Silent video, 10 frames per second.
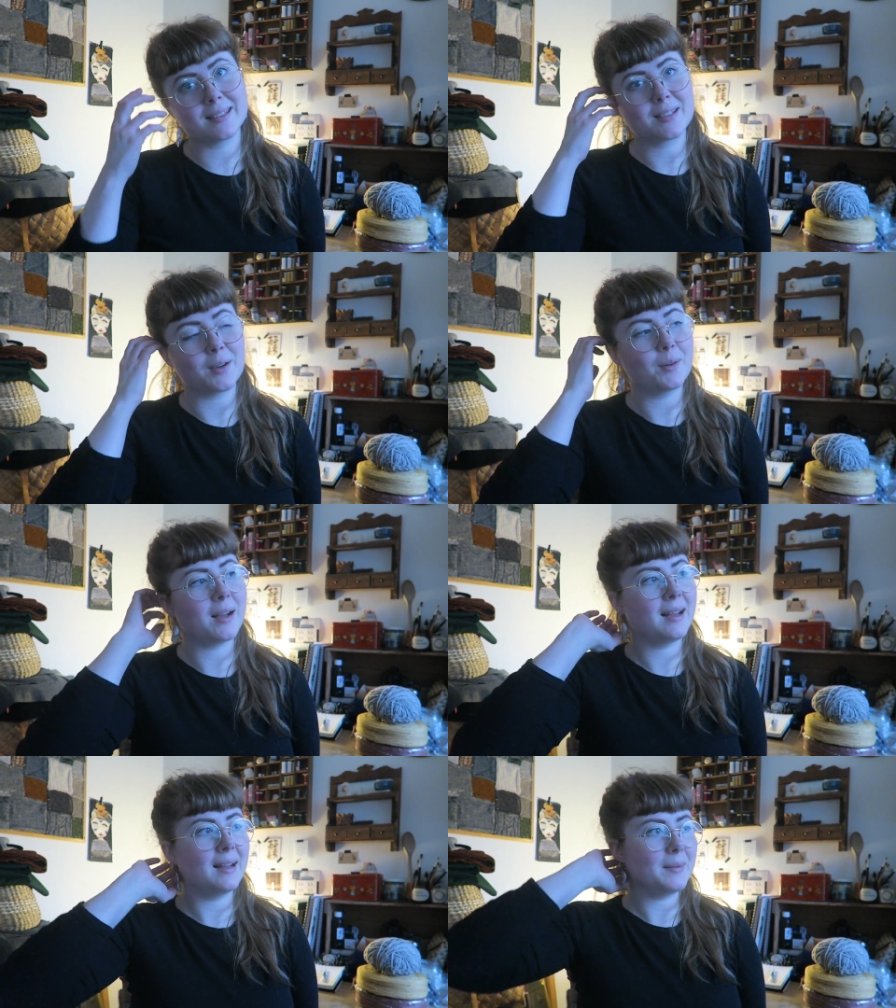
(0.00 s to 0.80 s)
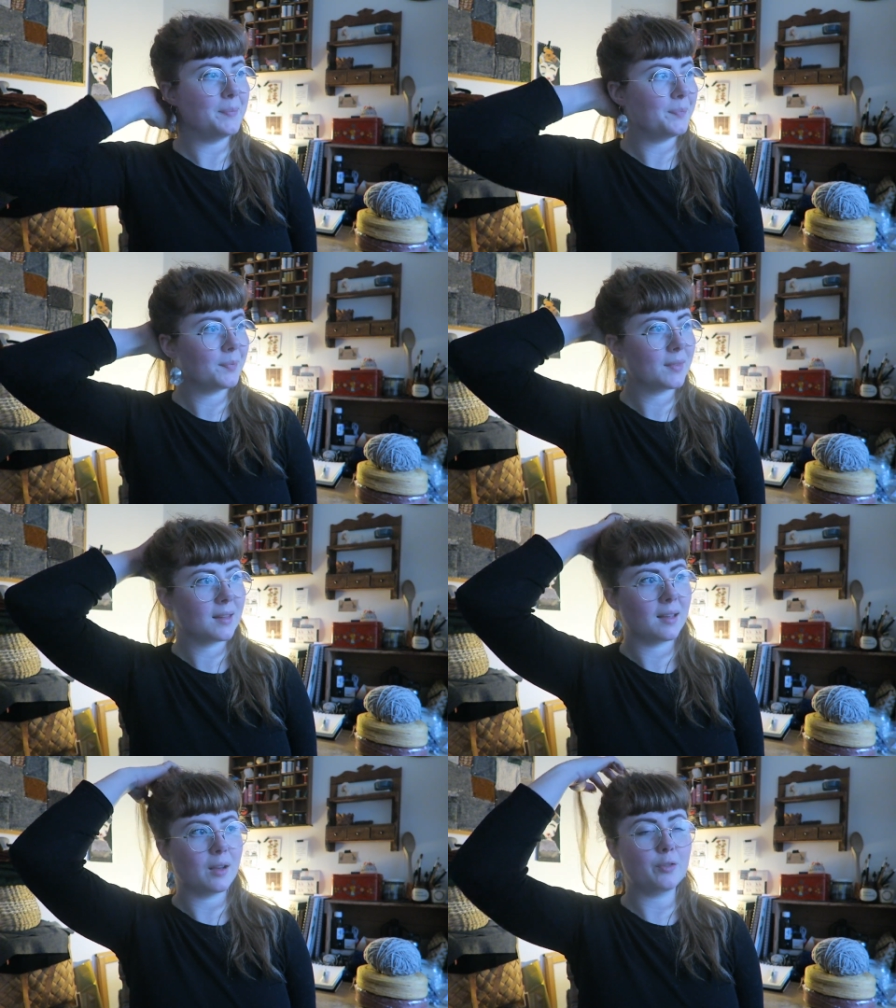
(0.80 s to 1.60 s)
So
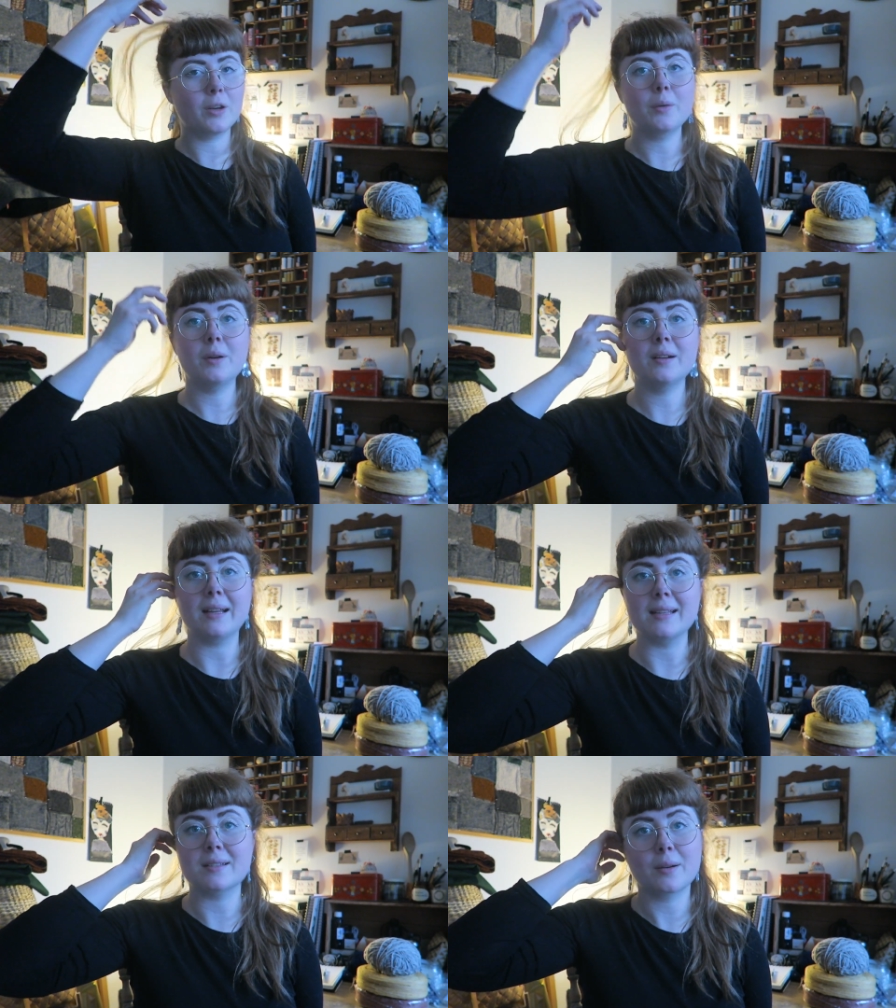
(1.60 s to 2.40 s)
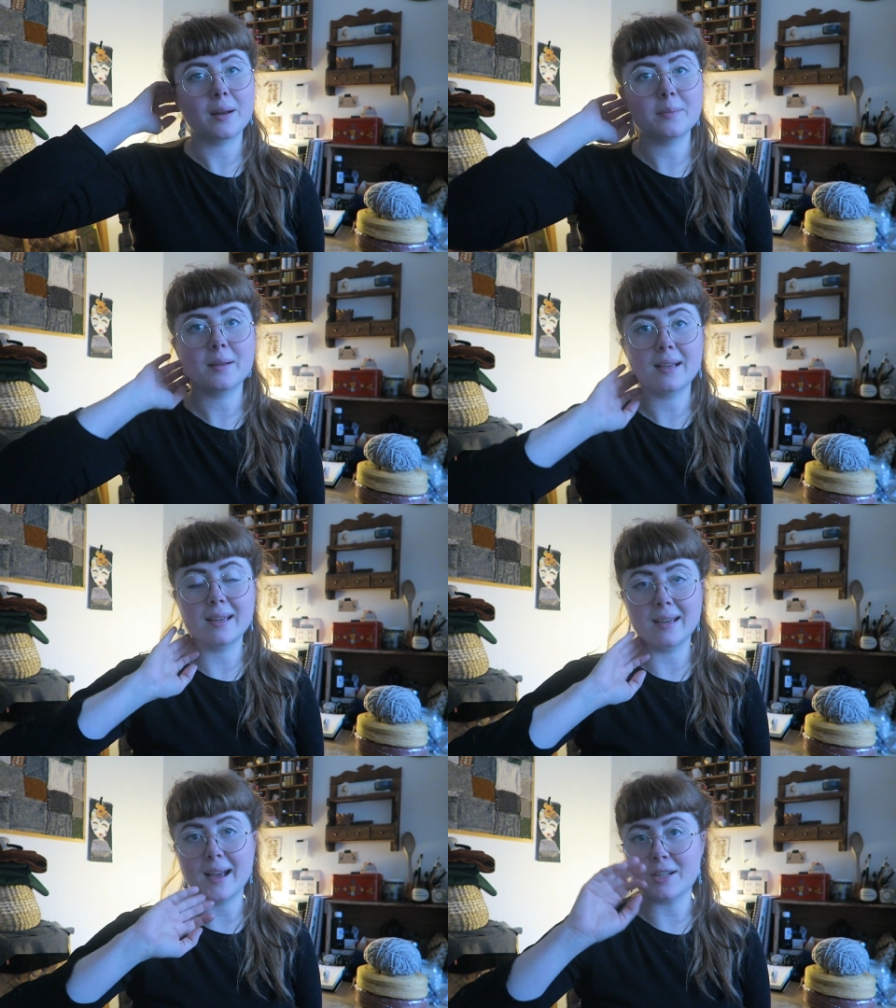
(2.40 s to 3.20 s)
a follower on Instagram
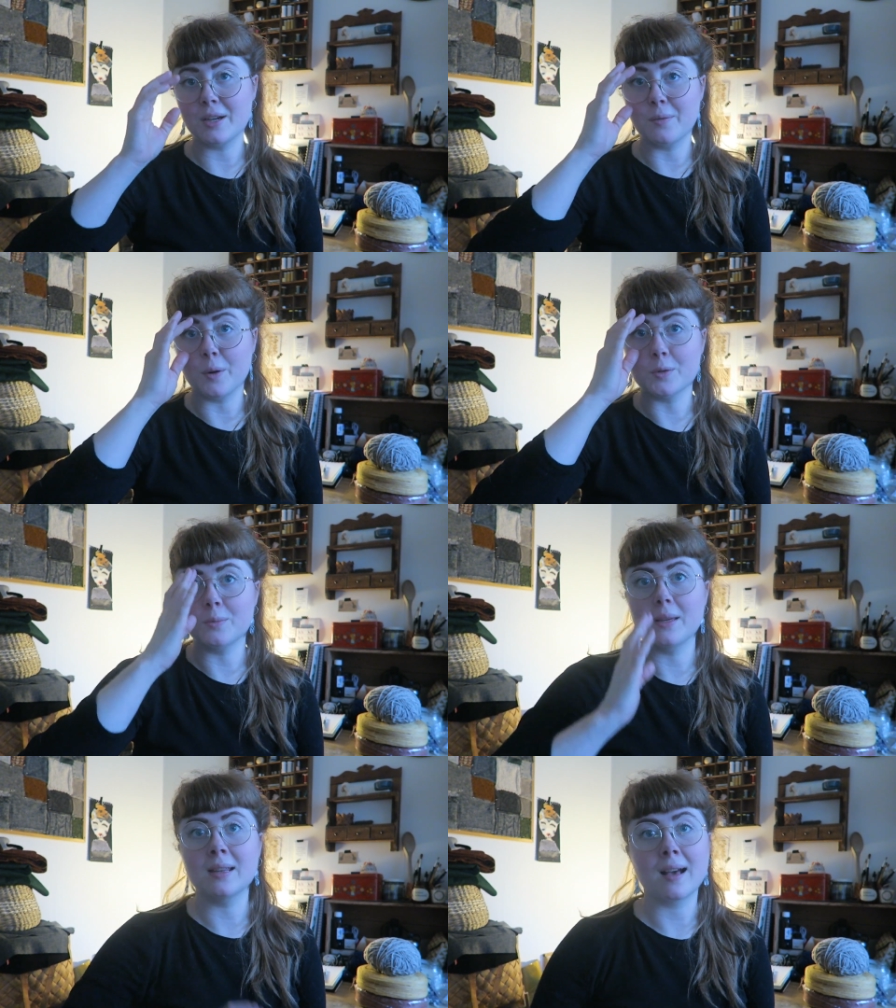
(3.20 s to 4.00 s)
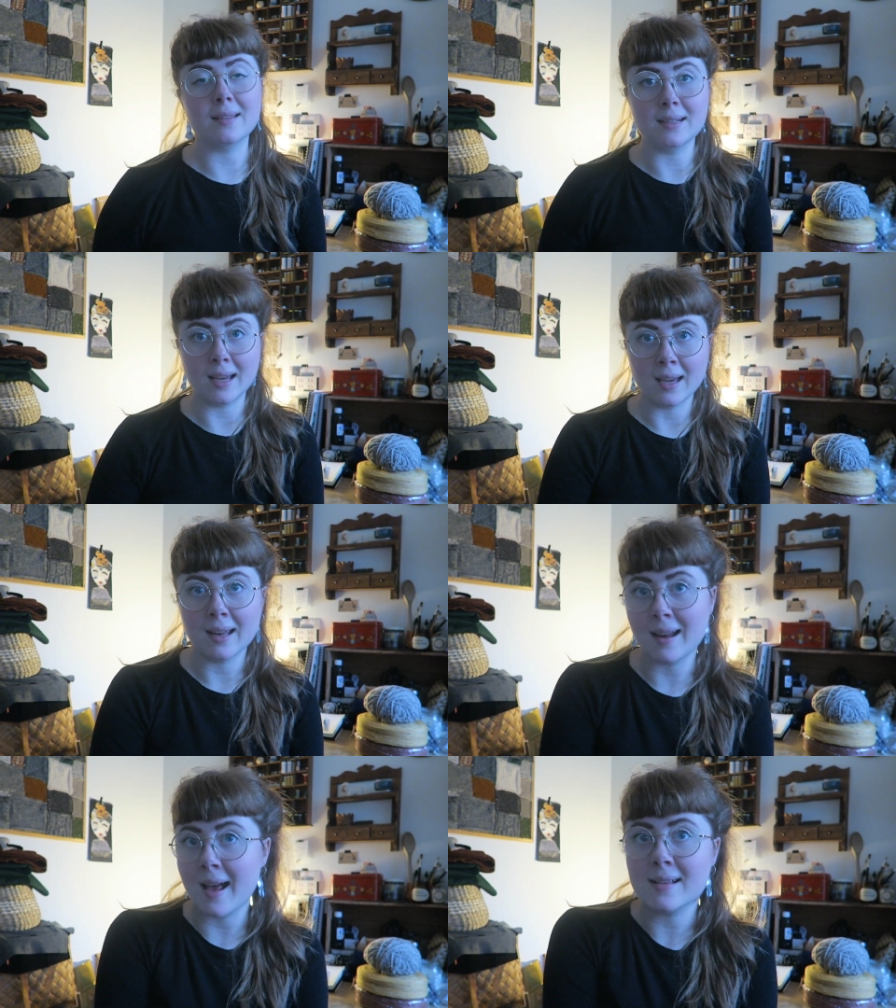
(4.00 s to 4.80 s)
actually wrote to me the other day
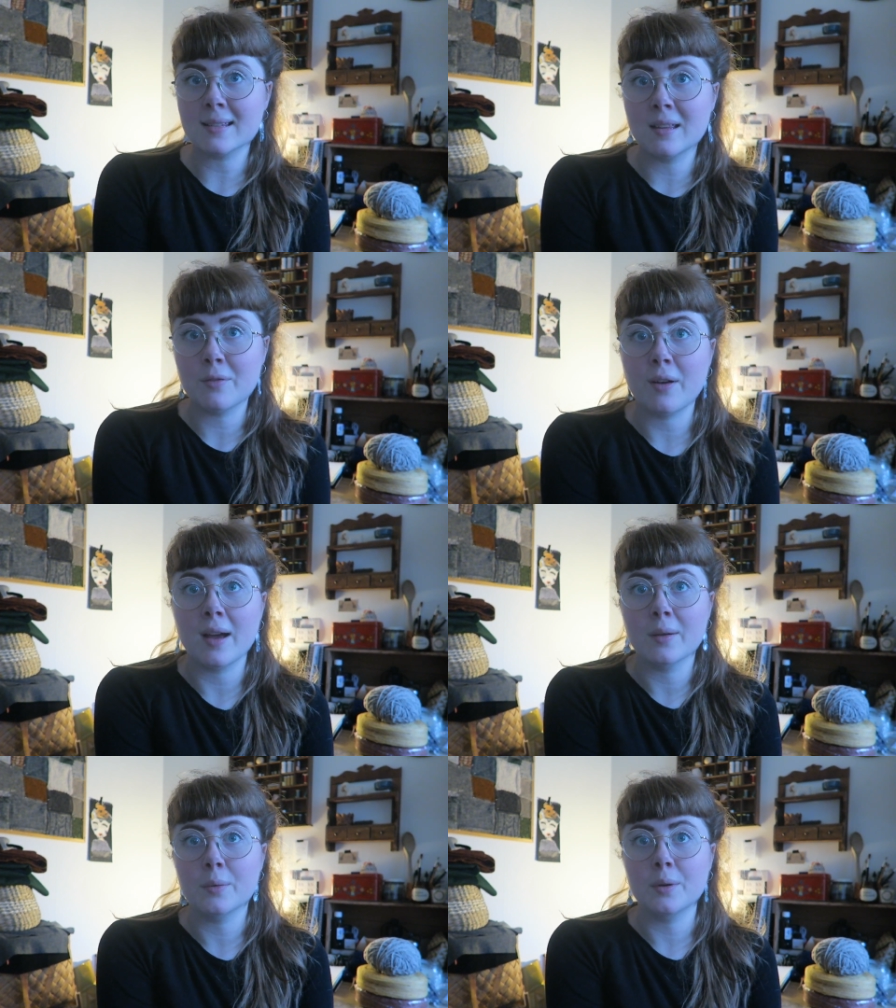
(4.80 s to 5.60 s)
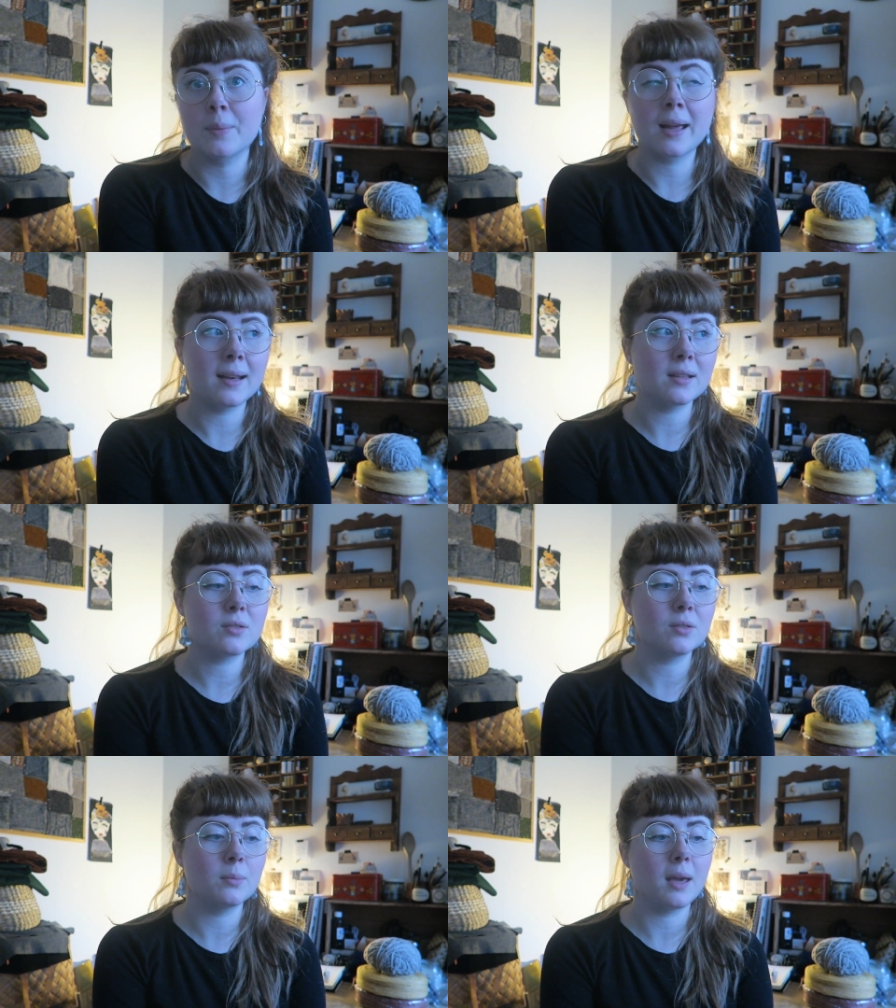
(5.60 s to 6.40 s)
and asked if I were planning
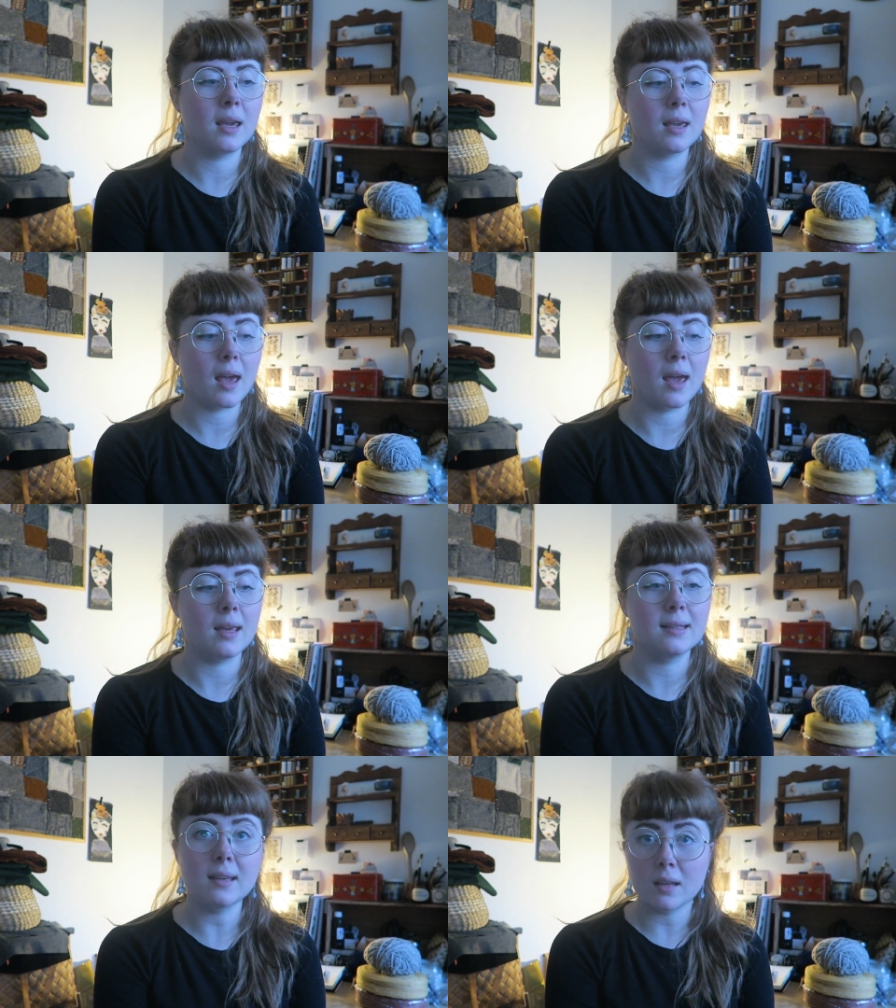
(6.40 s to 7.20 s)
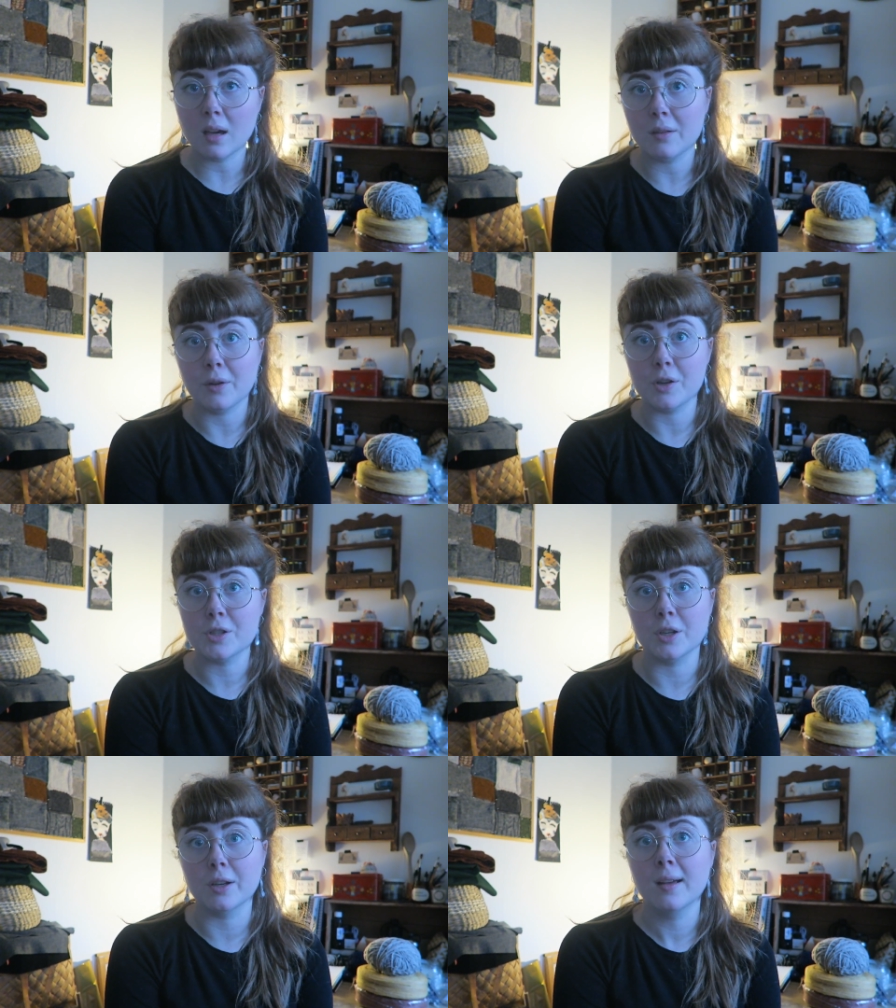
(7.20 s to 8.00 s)
to make a DK
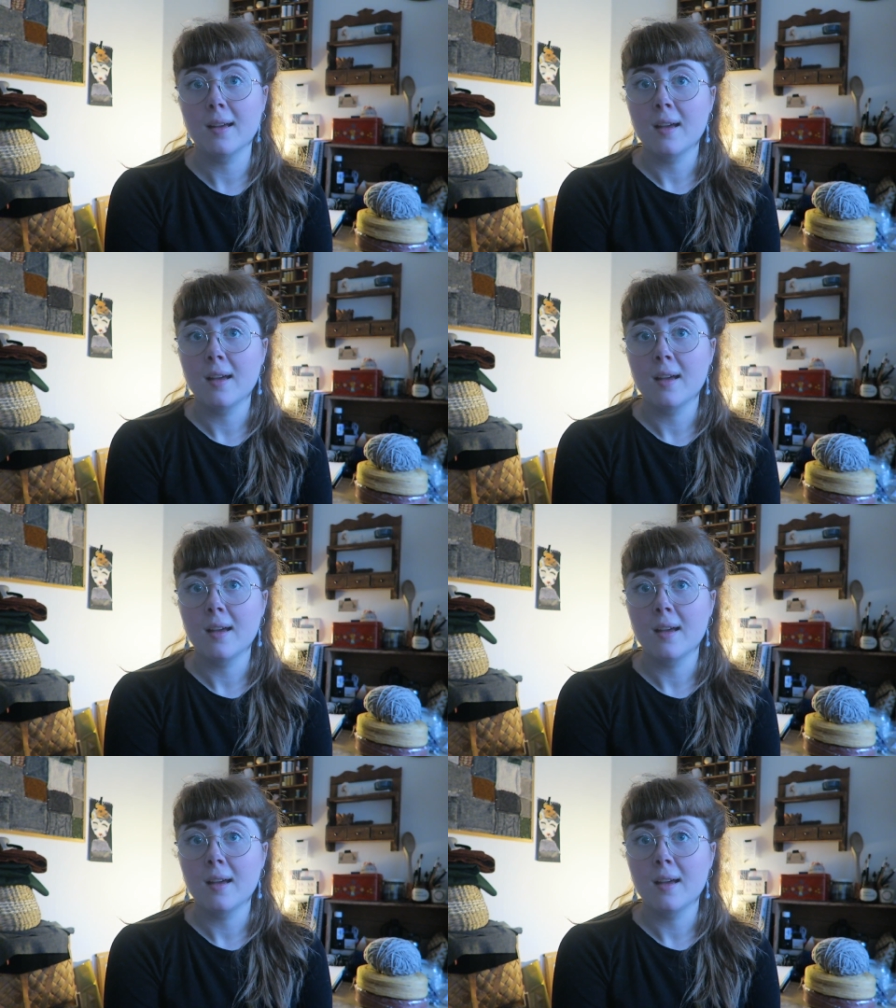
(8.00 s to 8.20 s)
version